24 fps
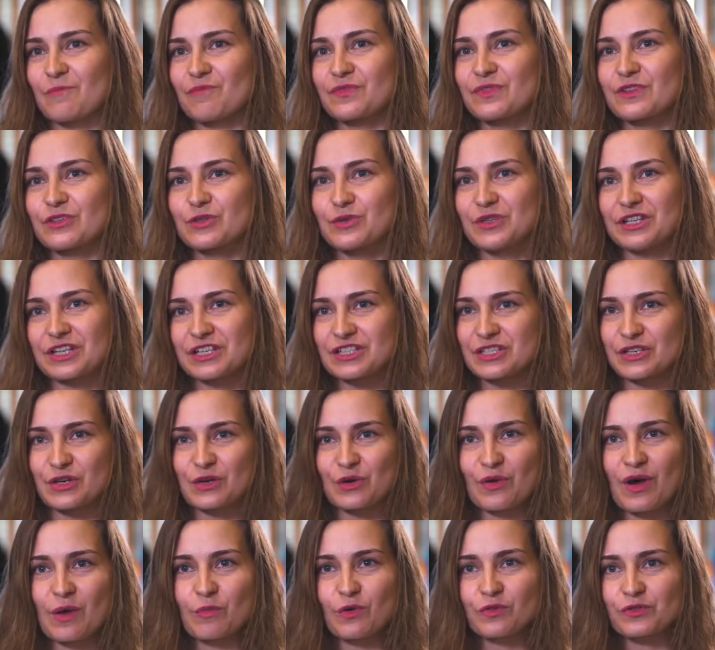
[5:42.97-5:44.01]
2 years ago
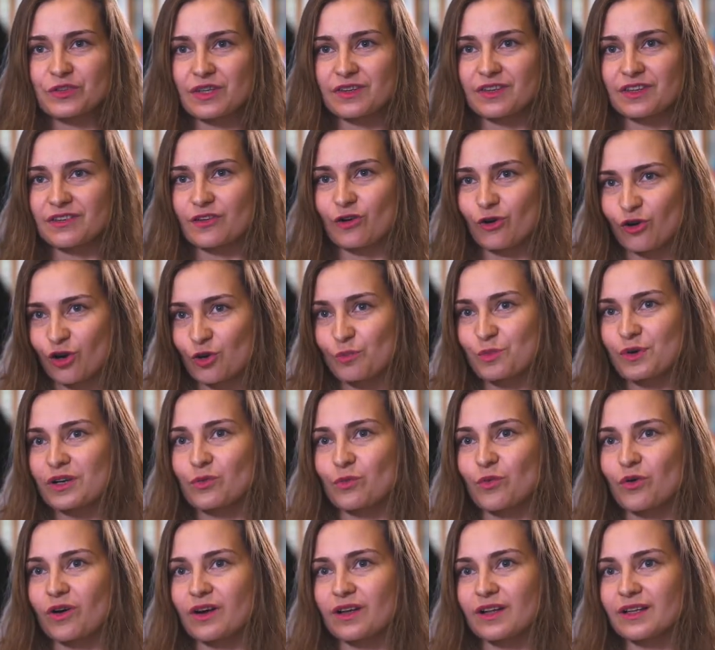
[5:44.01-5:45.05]
I moved into the corporate
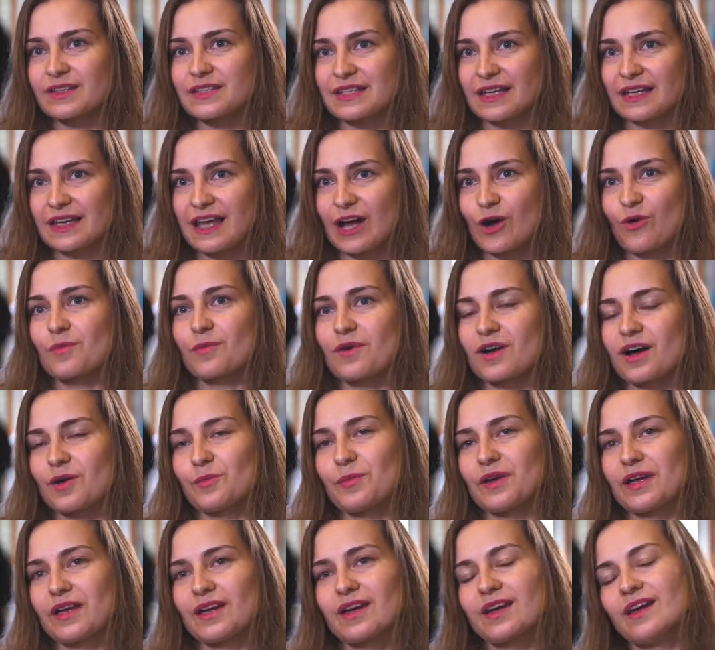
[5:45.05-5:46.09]
world, and now I'm
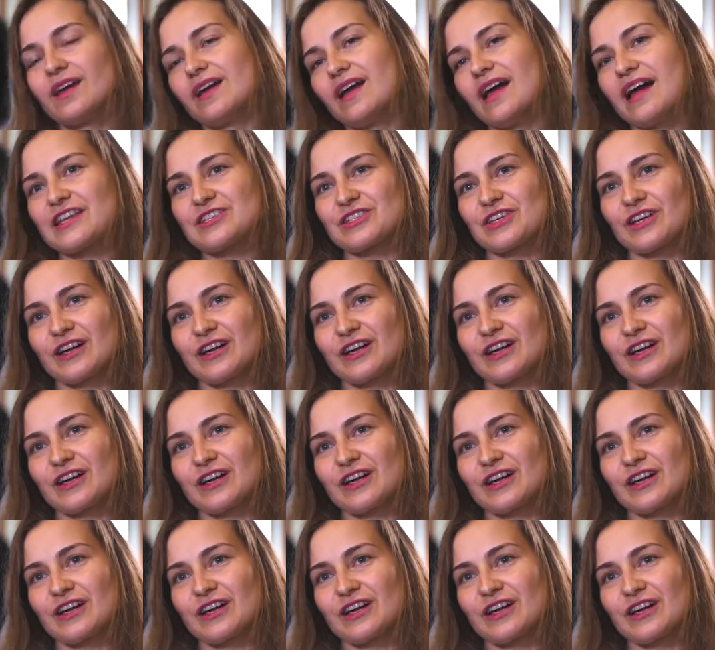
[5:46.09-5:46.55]
coming as